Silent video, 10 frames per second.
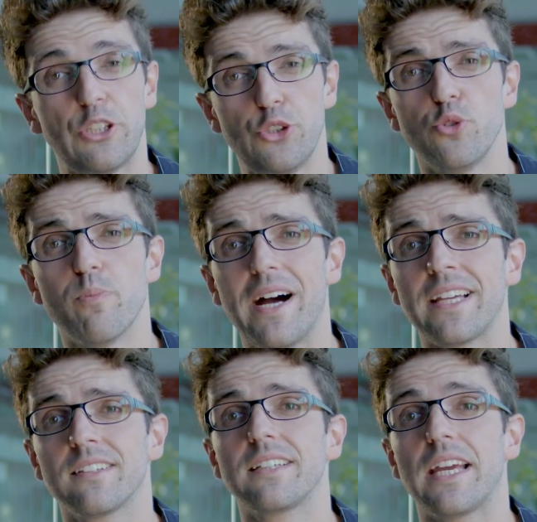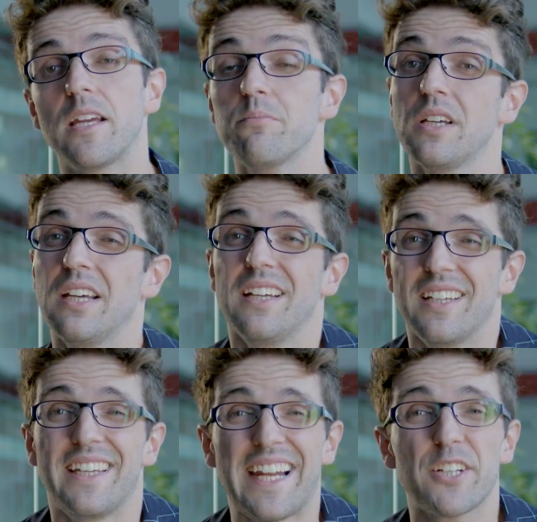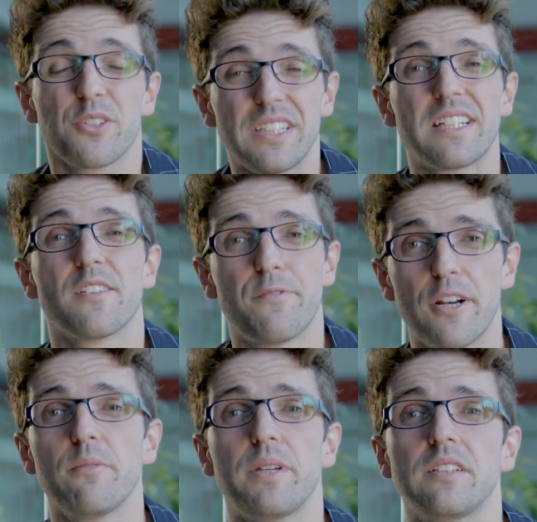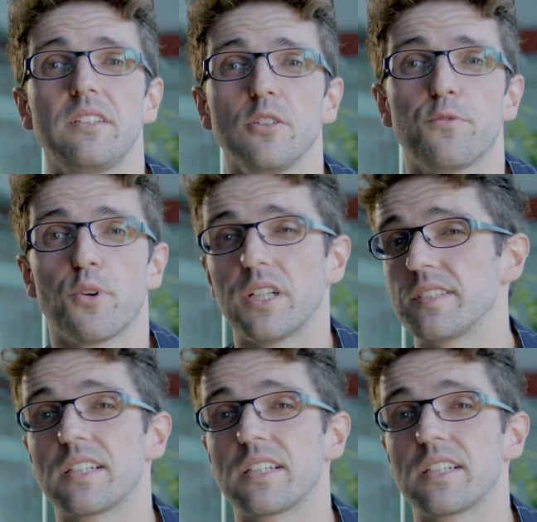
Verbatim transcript: You buying the game, it actually is a very big deal for us.